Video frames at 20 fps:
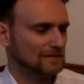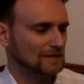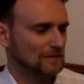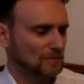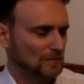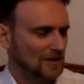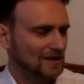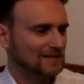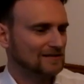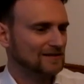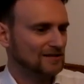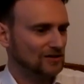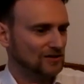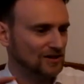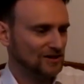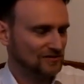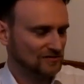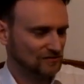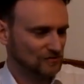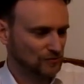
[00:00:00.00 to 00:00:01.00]
military
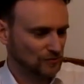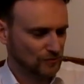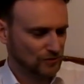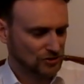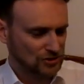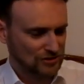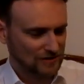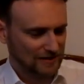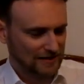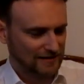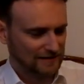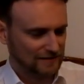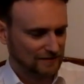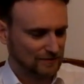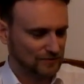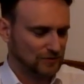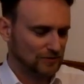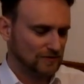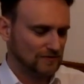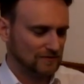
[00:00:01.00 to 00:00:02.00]
history
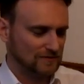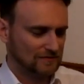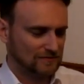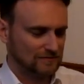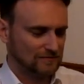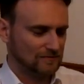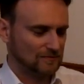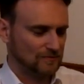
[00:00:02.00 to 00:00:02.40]
visualized was